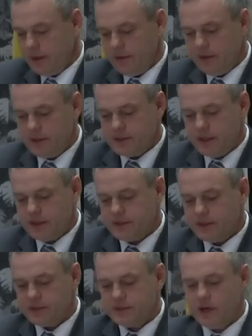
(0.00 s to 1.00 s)
Now, the
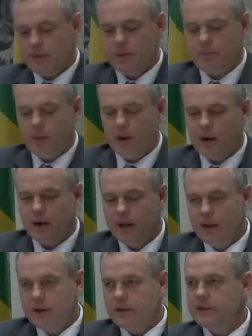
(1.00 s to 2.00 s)
interesting, disturbing
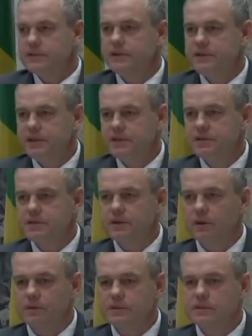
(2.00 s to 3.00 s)
part, these are the teacher's
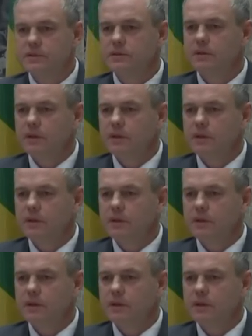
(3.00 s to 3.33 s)
notes.